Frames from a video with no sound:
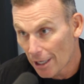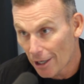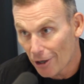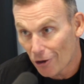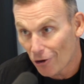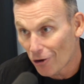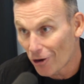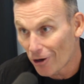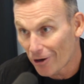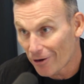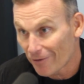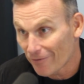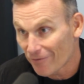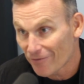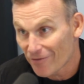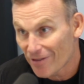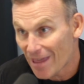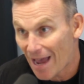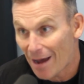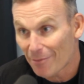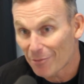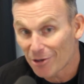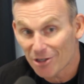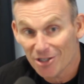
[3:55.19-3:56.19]
or
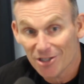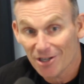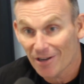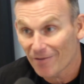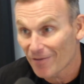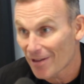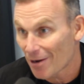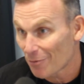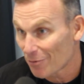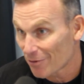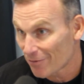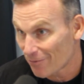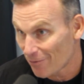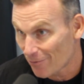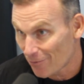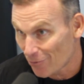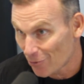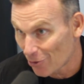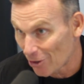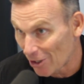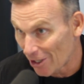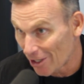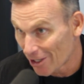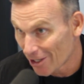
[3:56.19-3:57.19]
that much stuff that was for
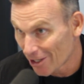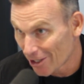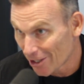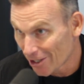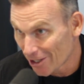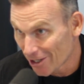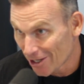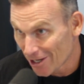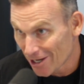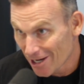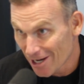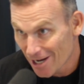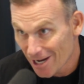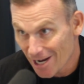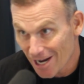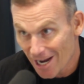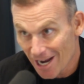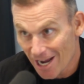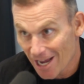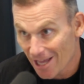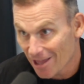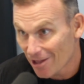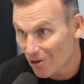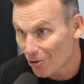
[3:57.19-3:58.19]
free,
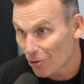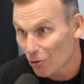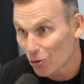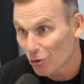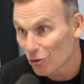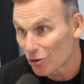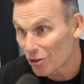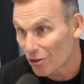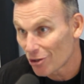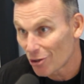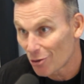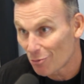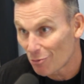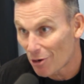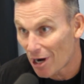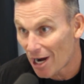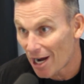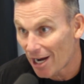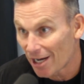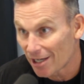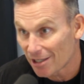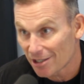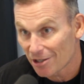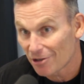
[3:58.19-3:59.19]
and they're losing their
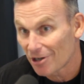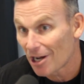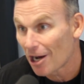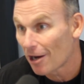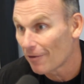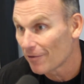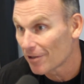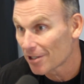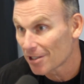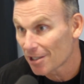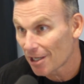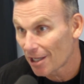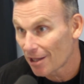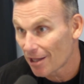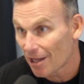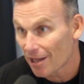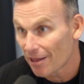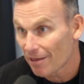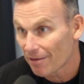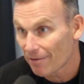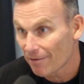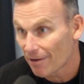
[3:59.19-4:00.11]
mind. So now all of a sudden